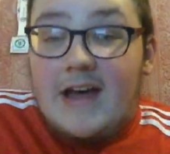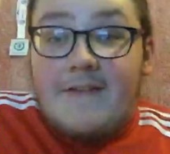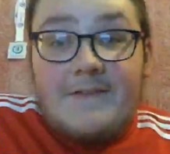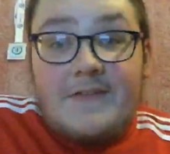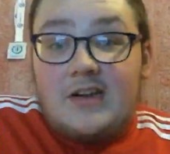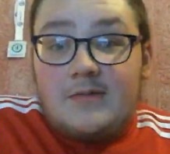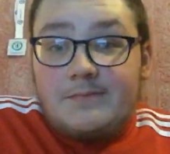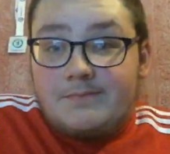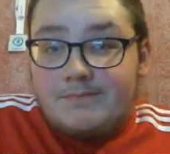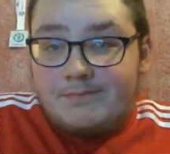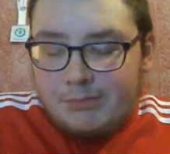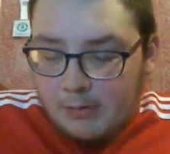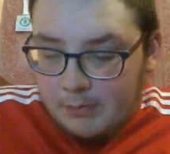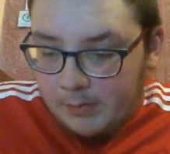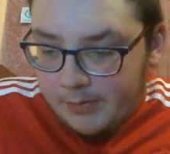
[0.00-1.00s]
I think that'll
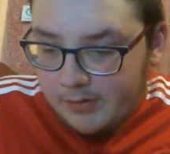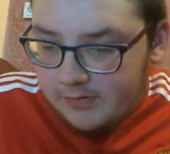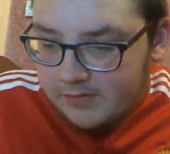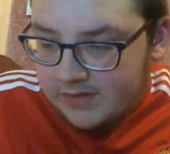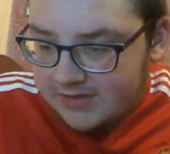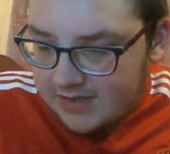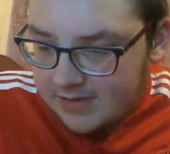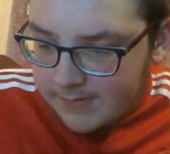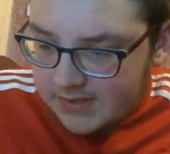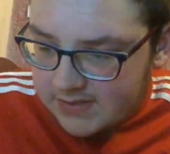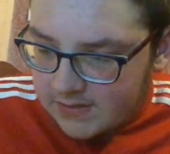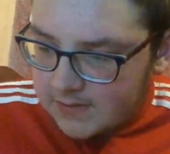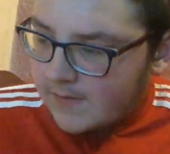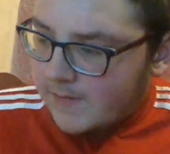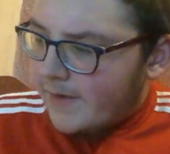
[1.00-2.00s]
probably be us in the semis.
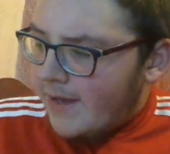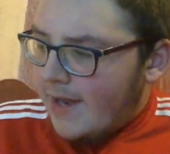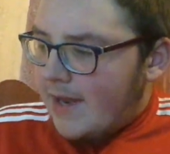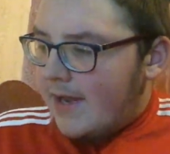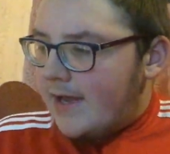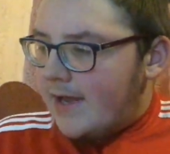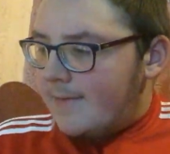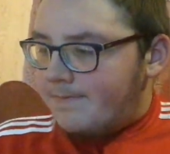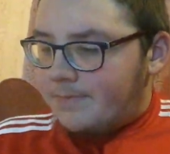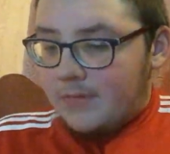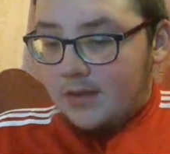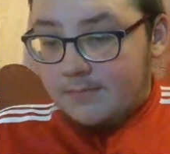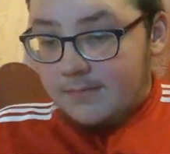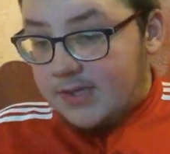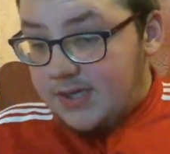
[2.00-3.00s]

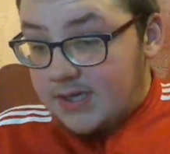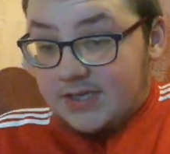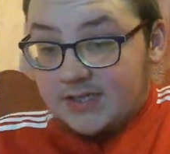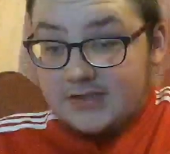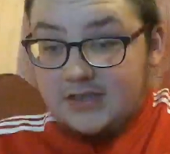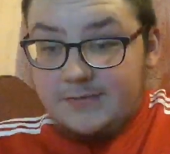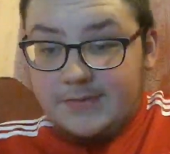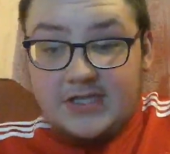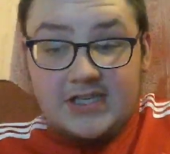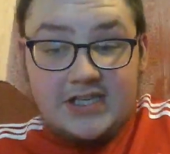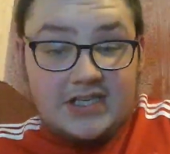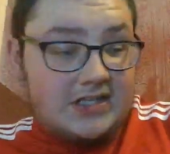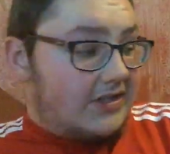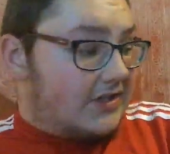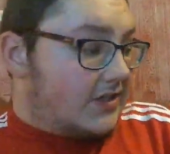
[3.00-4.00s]
But yeah, that's going to be the
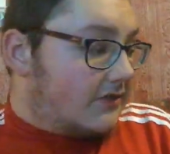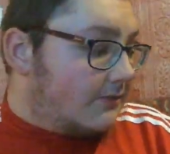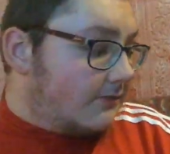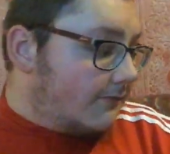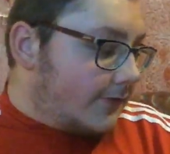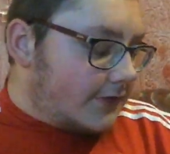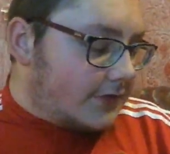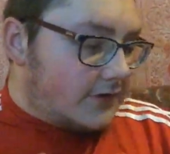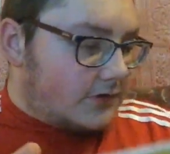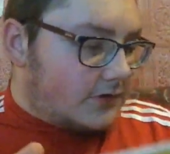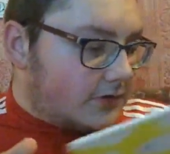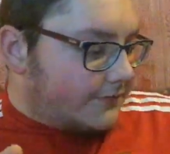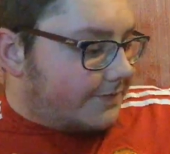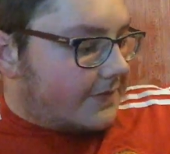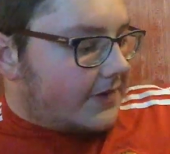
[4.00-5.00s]
United one
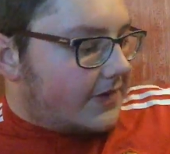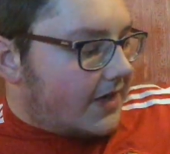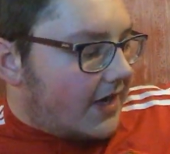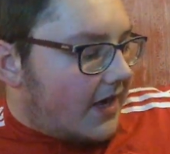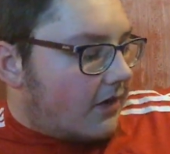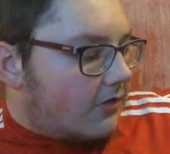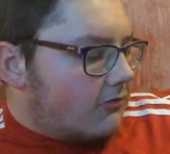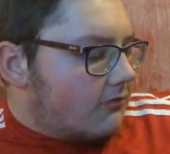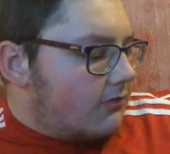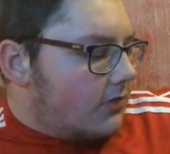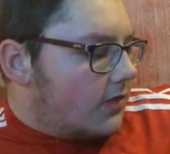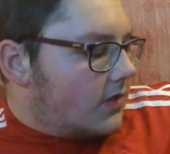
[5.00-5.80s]
done for now.